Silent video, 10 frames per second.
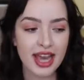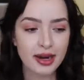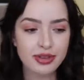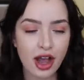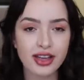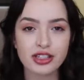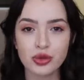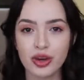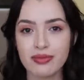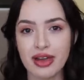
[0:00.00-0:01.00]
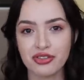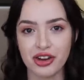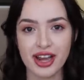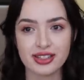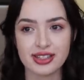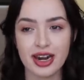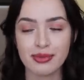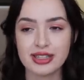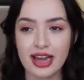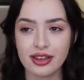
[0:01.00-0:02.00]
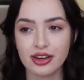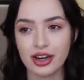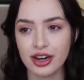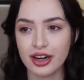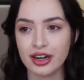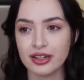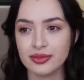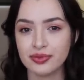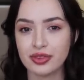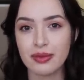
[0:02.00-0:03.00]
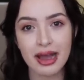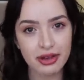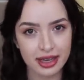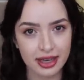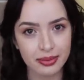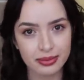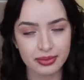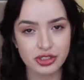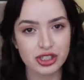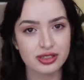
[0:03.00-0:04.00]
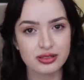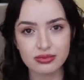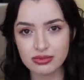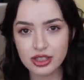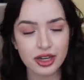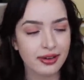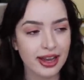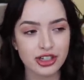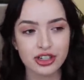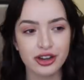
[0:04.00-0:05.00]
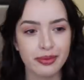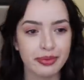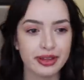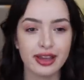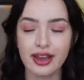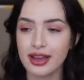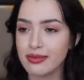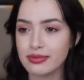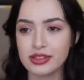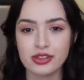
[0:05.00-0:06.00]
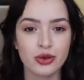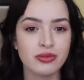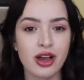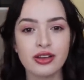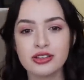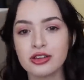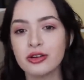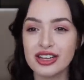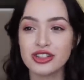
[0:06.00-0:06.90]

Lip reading: then I'm talking to one of my friends and I'm telling her about him. Just, you know, catching her up, being like, yeah, this is who I'm talking to.